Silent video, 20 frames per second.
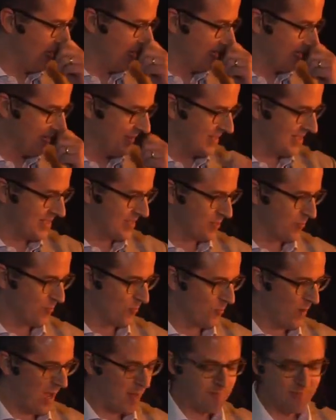Uh, it's a
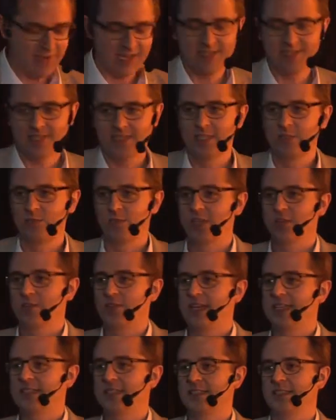web magazine we
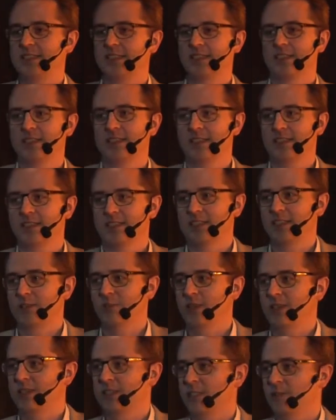created in, in
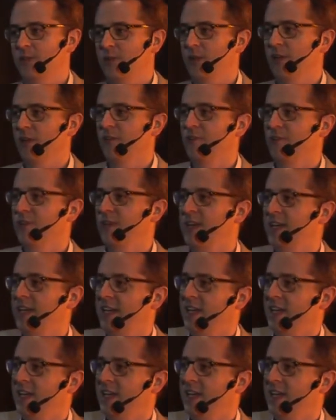twenty twelve